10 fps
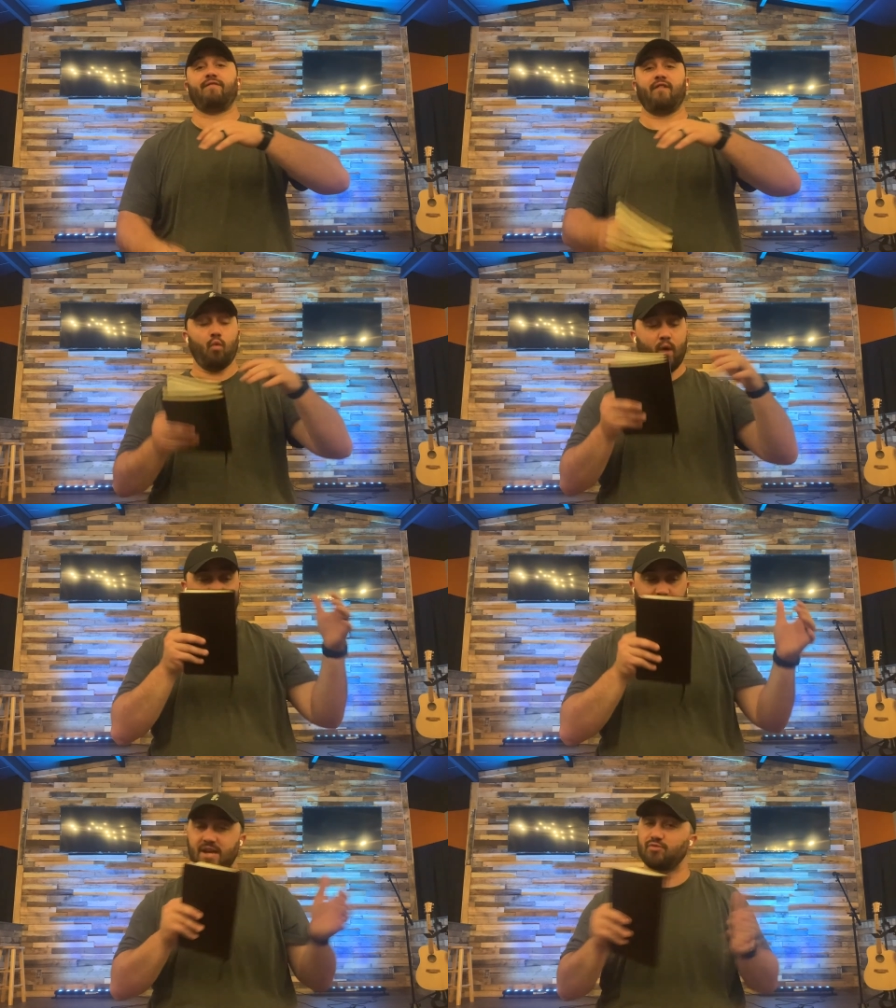away
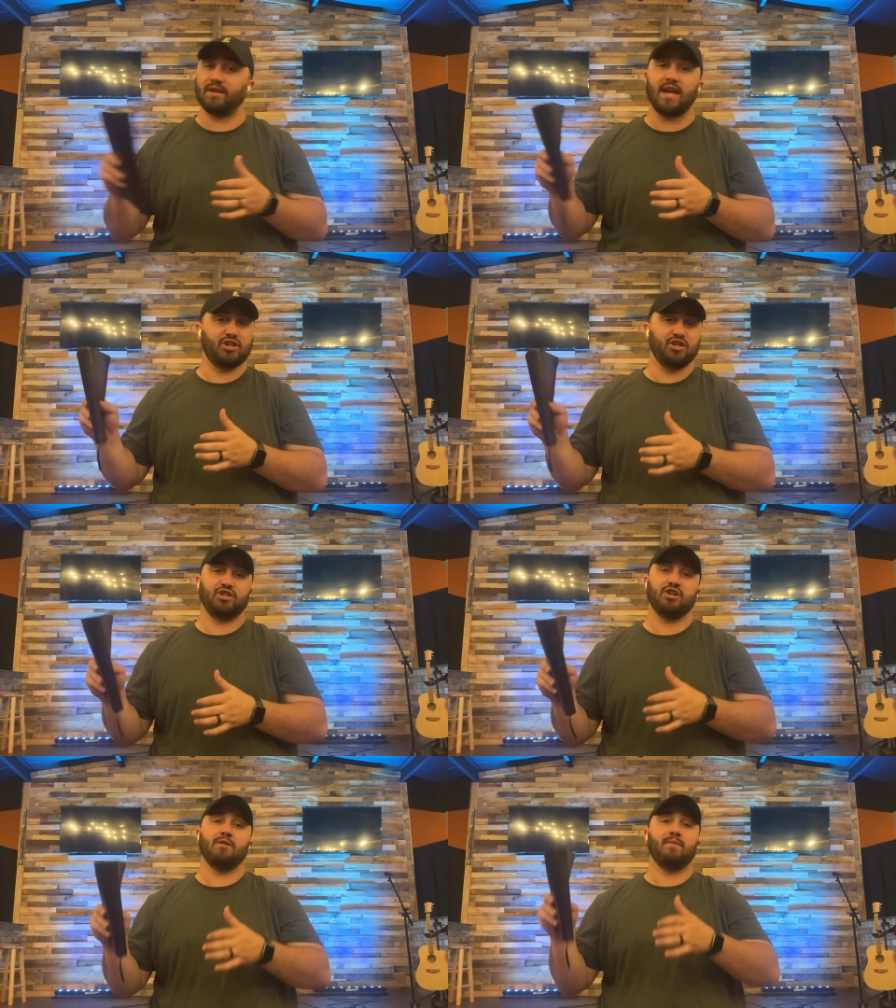from his
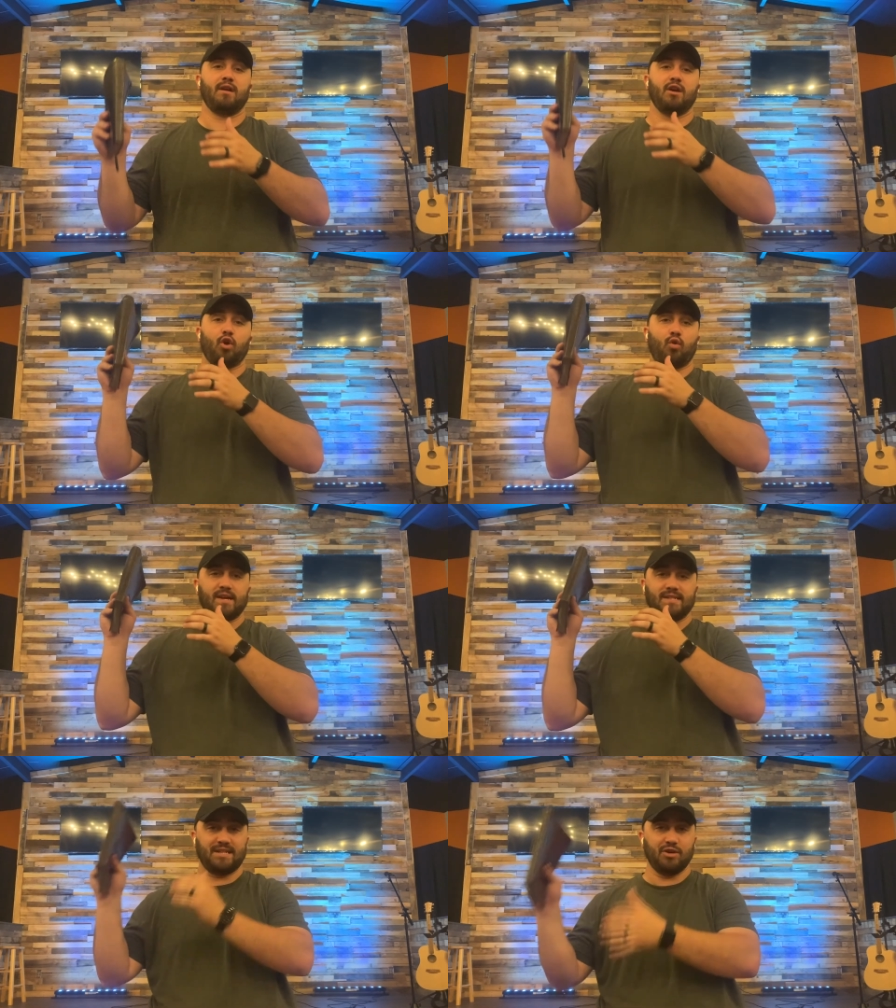relationship,
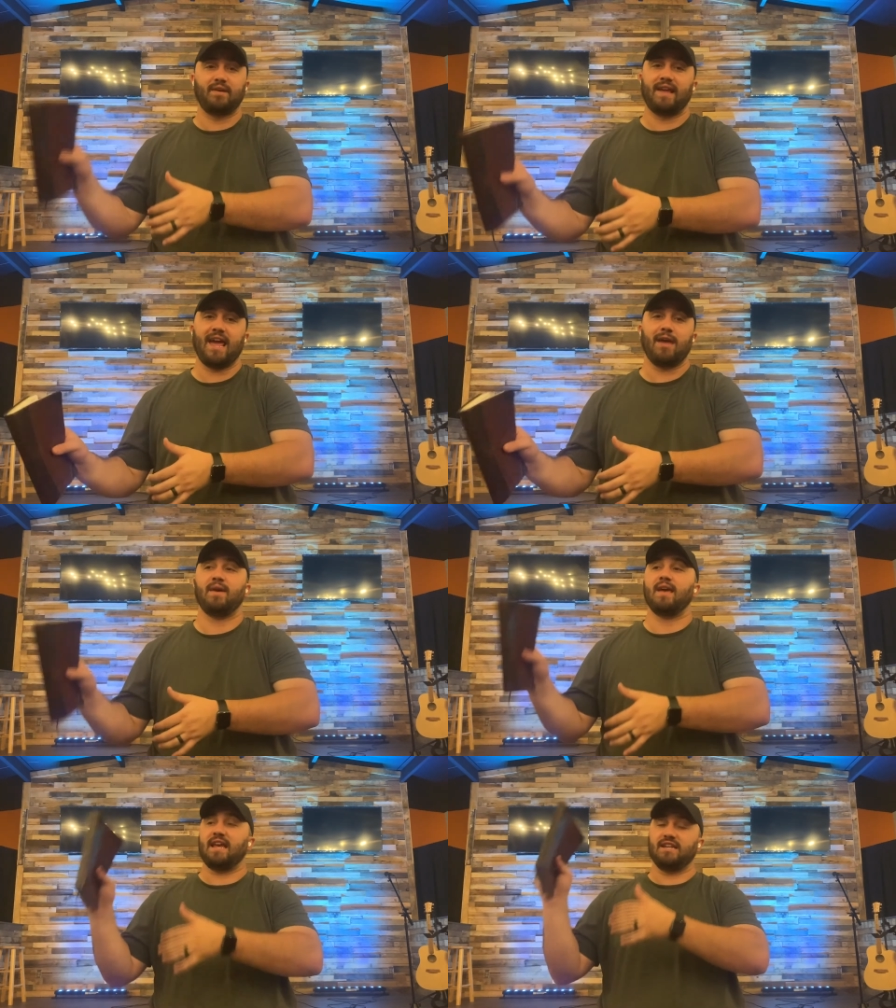Christ still came.